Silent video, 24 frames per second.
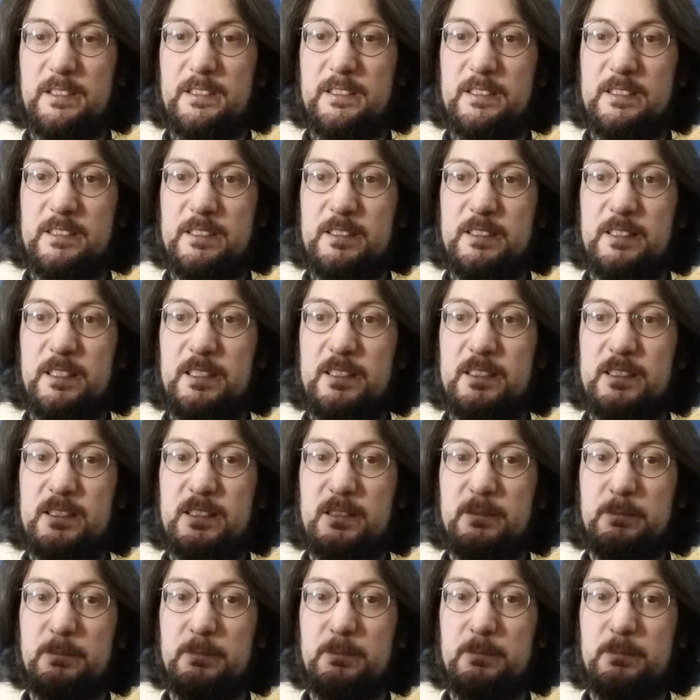
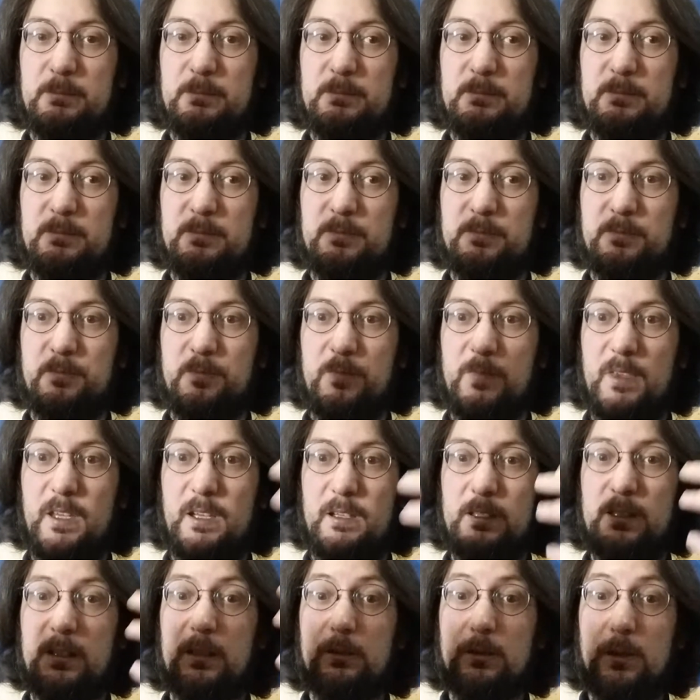system.
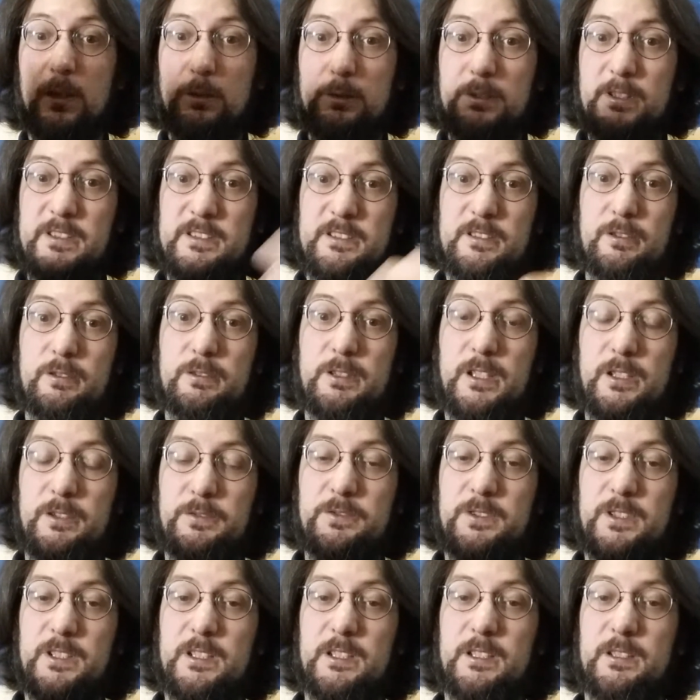You know the story
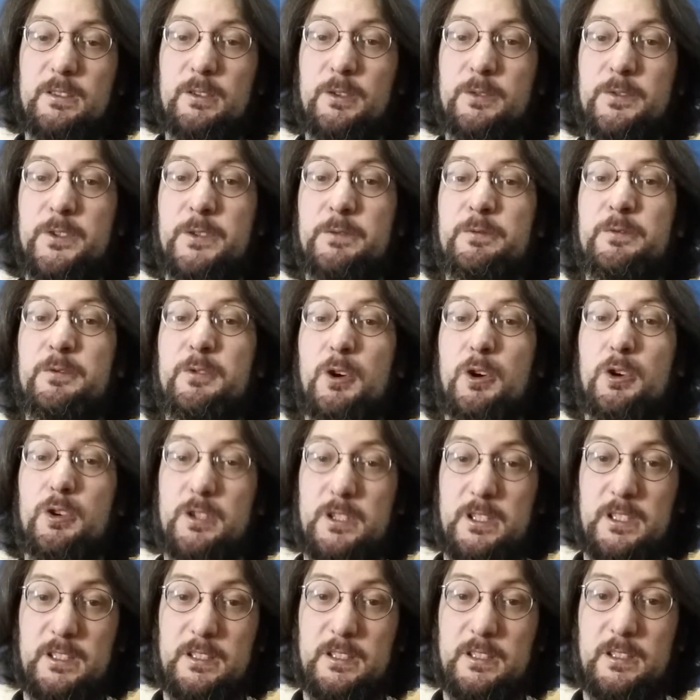of the frog
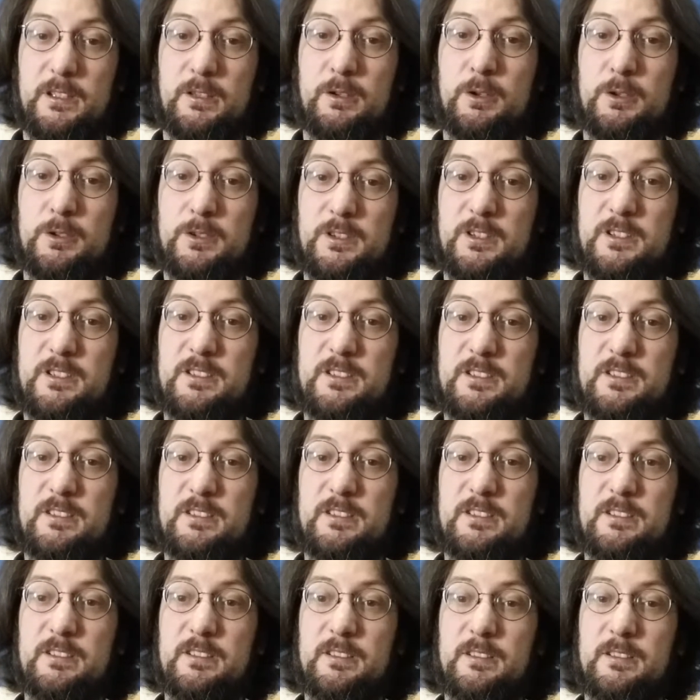in the hot